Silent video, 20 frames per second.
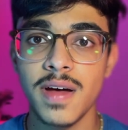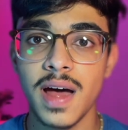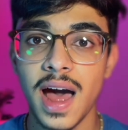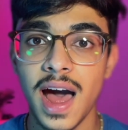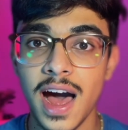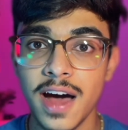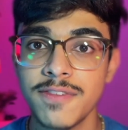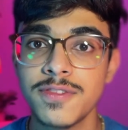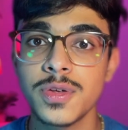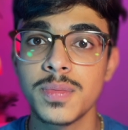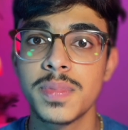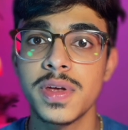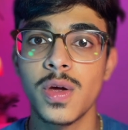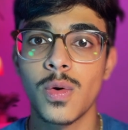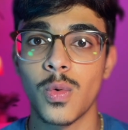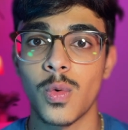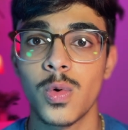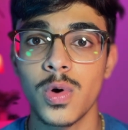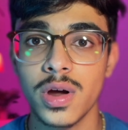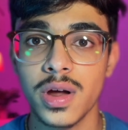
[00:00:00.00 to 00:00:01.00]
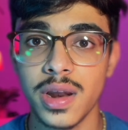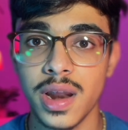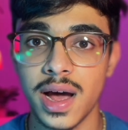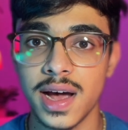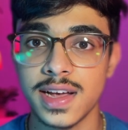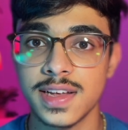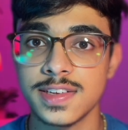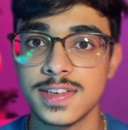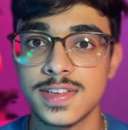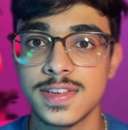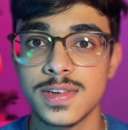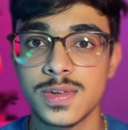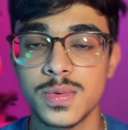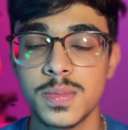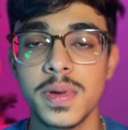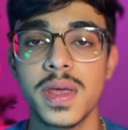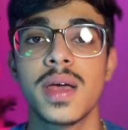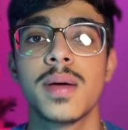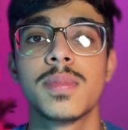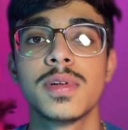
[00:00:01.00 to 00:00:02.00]
have to be organized to
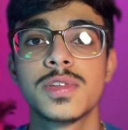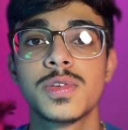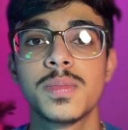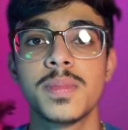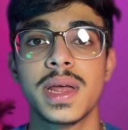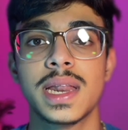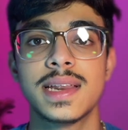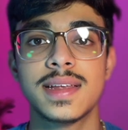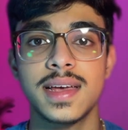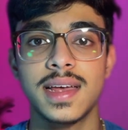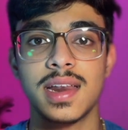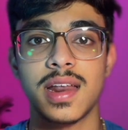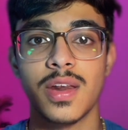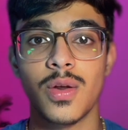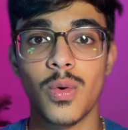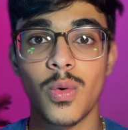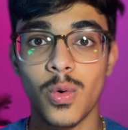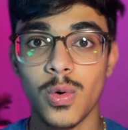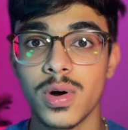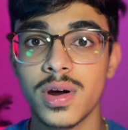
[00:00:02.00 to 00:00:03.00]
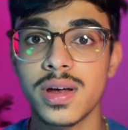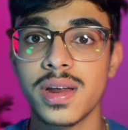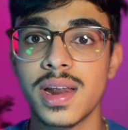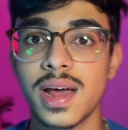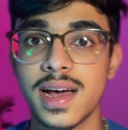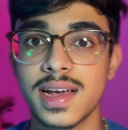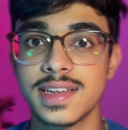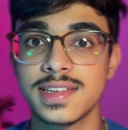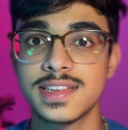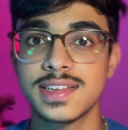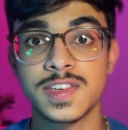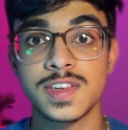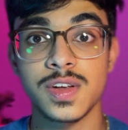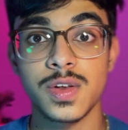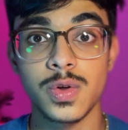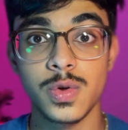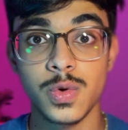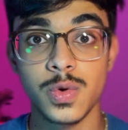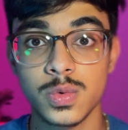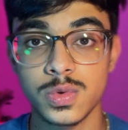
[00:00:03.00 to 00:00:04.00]
be able to maintain an organized
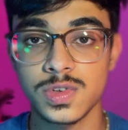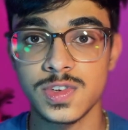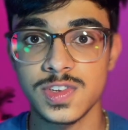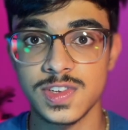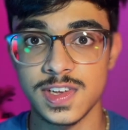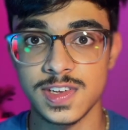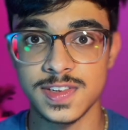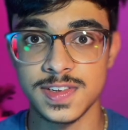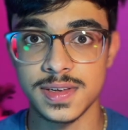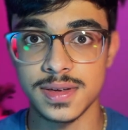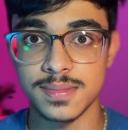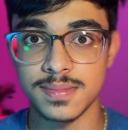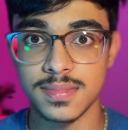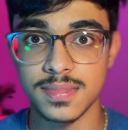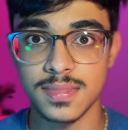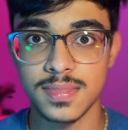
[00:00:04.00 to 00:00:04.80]
note system